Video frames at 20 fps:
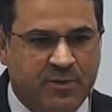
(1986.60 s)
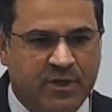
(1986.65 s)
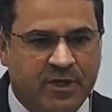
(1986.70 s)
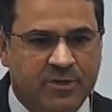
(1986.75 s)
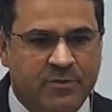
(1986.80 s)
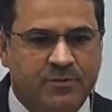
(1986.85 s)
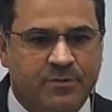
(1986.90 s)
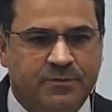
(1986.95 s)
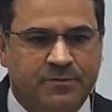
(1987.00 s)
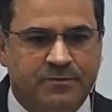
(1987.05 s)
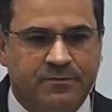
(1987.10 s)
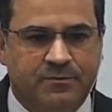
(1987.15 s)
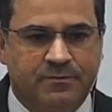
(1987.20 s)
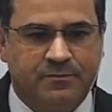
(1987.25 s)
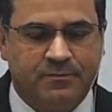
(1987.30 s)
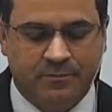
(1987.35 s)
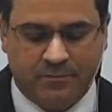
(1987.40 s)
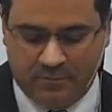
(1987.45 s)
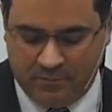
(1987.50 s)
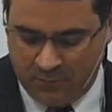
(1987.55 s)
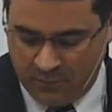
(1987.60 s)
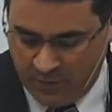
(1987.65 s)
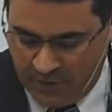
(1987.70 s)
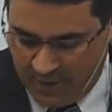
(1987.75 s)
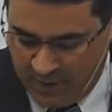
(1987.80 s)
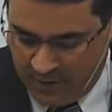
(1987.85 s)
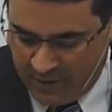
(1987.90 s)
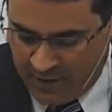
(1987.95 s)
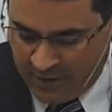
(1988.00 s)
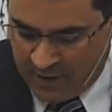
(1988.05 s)
The lack of Jesus
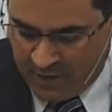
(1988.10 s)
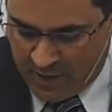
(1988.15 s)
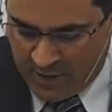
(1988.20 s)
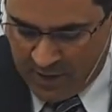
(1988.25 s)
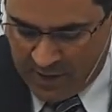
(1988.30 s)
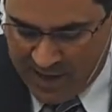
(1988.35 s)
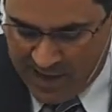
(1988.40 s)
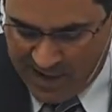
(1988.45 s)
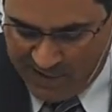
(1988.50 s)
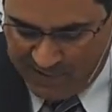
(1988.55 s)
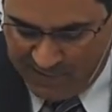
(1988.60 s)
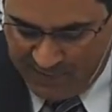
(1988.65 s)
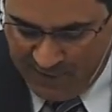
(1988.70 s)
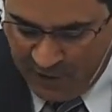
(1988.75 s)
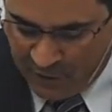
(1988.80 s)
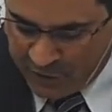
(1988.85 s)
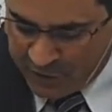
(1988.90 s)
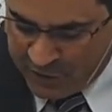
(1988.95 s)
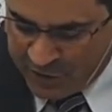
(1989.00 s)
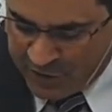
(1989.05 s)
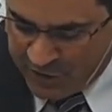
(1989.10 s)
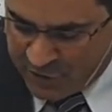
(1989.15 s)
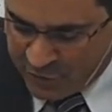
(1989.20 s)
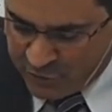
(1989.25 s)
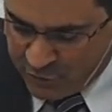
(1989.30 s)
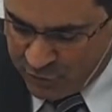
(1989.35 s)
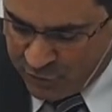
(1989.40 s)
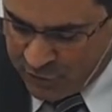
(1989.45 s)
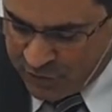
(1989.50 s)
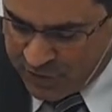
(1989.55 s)
does that.
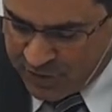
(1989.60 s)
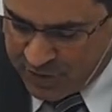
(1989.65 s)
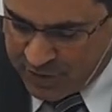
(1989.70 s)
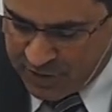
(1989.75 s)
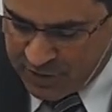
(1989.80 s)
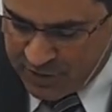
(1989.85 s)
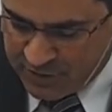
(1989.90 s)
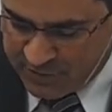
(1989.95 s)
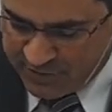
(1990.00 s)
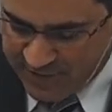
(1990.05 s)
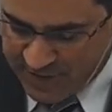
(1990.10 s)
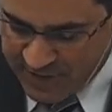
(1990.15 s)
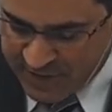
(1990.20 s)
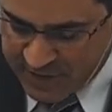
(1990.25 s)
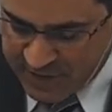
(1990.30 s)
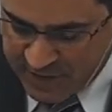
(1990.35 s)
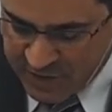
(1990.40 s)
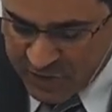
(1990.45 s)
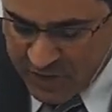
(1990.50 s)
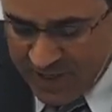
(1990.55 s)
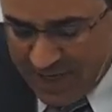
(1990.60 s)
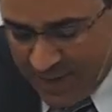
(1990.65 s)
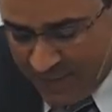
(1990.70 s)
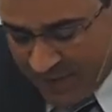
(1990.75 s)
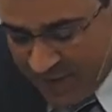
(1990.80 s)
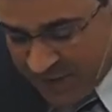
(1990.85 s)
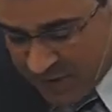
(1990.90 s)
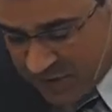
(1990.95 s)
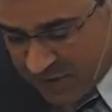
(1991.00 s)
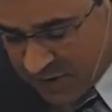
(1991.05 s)
The lack of Jesus
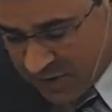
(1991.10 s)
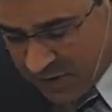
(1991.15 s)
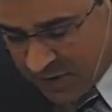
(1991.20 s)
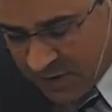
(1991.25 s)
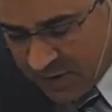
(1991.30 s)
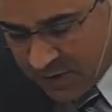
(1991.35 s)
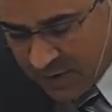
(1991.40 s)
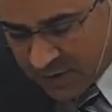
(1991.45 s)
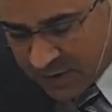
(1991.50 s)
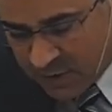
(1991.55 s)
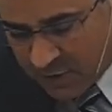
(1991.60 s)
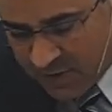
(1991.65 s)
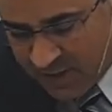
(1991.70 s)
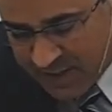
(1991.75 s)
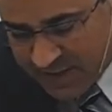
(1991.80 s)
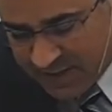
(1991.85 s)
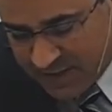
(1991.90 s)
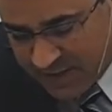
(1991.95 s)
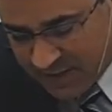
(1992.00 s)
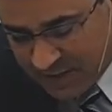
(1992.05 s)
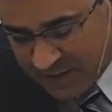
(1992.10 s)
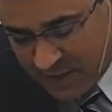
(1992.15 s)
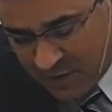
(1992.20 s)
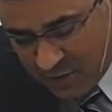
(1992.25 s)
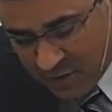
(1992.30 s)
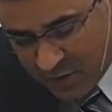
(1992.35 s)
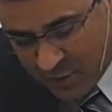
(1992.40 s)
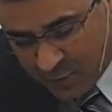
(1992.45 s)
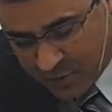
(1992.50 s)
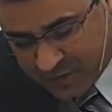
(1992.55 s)
does that. Oh,
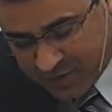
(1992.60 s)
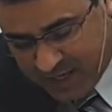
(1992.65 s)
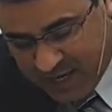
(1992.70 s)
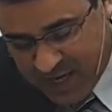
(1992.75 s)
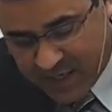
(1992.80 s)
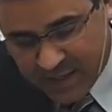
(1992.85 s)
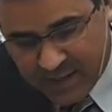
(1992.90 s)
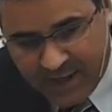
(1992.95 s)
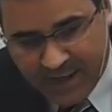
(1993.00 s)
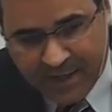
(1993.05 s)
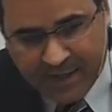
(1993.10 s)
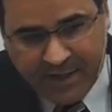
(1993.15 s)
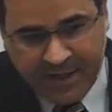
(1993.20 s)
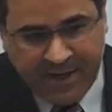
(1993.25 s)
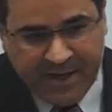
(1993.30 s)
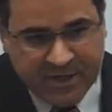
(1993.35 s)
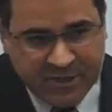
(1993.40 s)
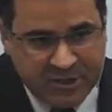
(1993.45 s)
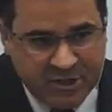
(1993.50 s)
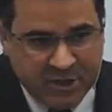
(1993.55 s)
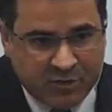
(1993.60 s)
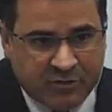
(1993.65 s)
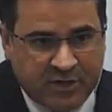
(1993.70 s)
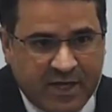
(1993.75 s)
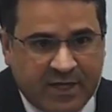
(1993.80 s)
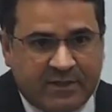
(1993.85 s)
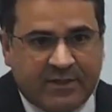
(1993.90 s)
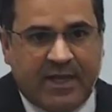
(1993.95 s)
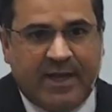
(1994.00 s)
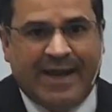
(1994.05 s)
but does it mean that I need
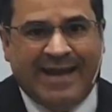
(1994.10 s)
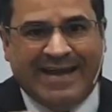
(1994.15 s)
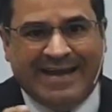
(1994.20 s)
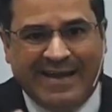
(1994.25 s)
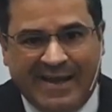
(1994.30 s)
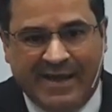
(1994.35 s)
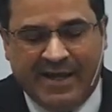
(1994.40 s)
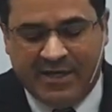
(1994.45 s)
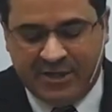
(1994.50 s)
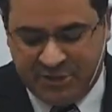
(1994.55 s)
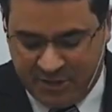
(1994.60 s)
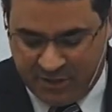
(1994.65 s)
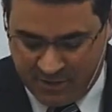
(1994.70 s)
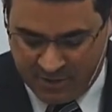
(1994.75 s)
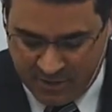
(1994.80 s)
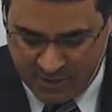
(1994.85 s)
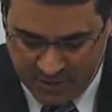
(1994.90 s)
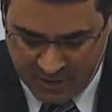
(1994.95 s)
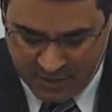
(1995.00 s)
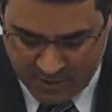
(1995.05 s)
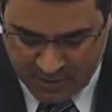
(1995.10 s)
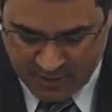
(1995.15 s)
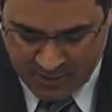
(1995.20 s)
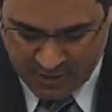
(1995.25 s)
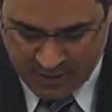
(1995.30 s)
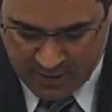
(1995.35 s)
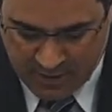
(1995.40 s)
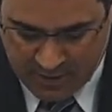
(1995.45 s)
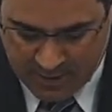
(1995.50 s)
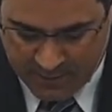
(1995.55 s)
to go to the church? I need to be in the
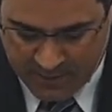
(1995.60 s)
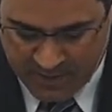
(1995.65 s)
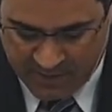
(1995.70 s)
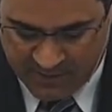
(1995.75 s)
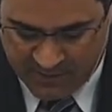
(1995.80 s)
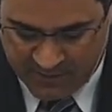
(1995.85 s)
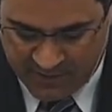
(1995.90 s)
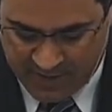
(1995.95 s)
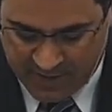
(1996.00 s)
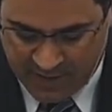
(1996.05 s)
church?